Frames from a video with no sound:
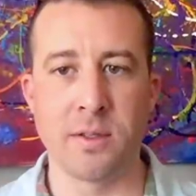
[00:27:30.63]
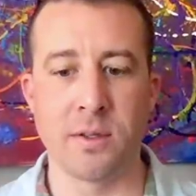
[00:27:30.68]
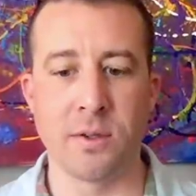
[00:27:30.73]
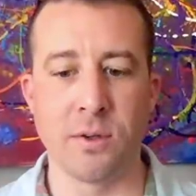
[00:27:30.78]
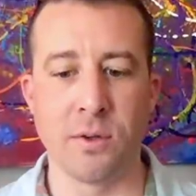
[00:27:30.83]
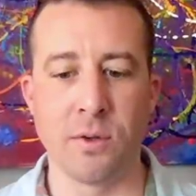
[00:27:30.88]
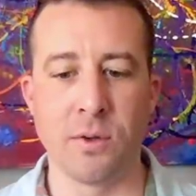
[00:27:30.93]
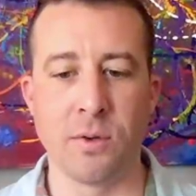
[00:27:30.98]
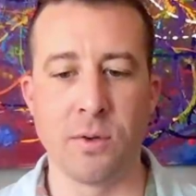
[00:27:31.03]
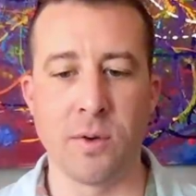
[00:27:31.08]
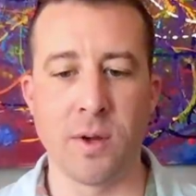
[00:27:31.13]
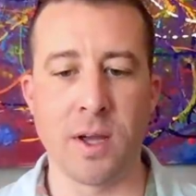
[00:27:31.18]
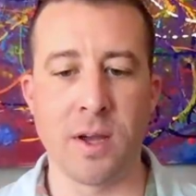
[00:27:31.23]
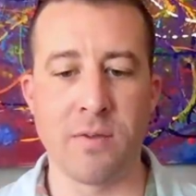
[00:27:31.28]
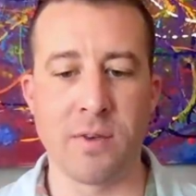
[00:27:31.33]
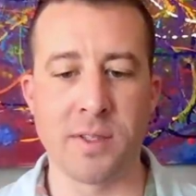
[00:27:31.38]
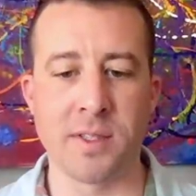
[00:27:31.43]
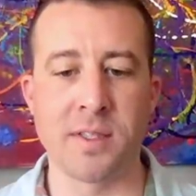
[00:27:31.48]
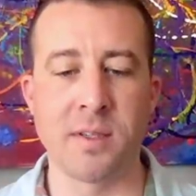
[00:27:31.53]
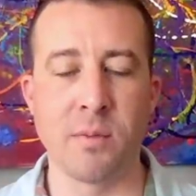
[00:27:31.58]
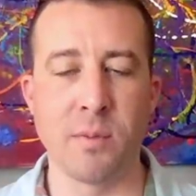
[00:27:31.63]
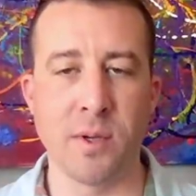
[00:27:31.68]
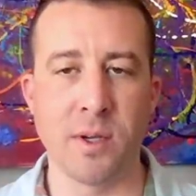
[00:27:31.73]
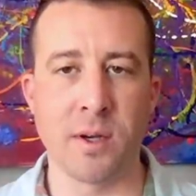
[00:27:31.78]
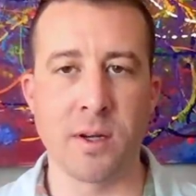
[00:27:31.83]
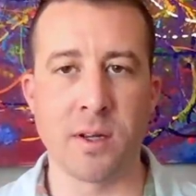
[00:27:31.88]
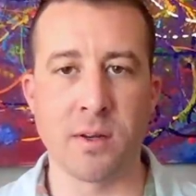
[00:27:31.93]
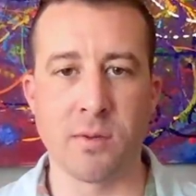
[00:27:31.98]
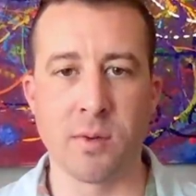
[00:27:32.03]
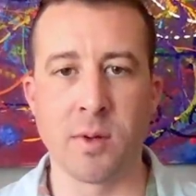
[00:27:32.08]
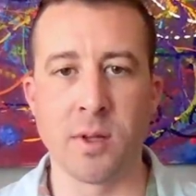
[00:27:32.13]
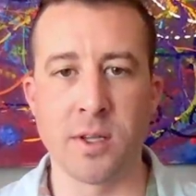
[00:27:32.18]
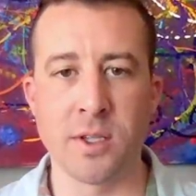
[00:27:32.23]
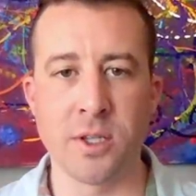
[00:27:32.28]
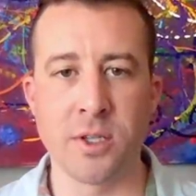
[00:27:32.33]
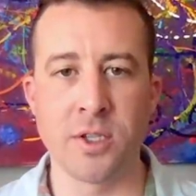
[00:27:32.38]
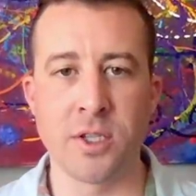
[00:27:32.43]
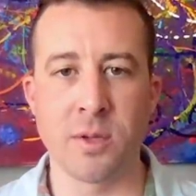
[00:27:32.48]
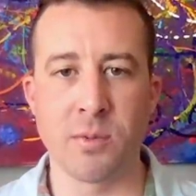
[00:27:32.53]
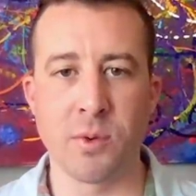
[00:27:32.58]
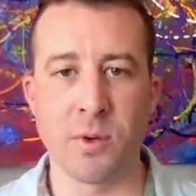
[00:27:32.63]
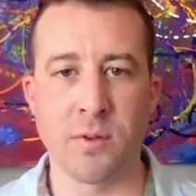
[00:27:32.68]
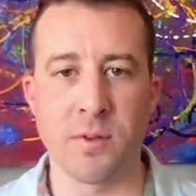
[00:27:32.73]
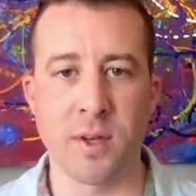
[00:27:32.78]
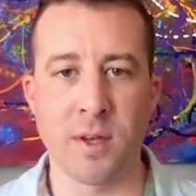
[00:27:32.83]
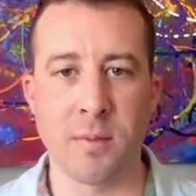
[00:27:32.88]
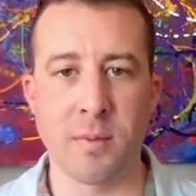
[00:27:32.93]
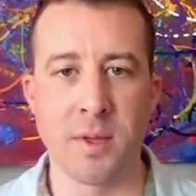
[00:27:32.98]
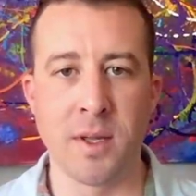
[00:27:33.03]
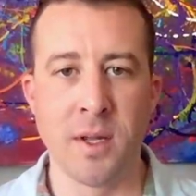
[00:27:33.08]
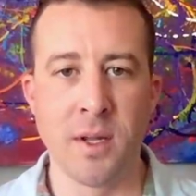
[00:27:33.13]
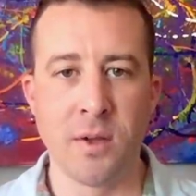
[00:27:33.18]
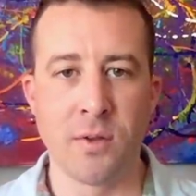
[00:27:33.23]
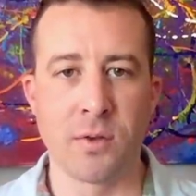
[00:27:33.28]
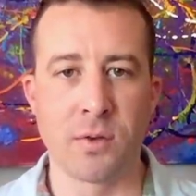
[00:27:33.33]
to have a symbiotic relationship with them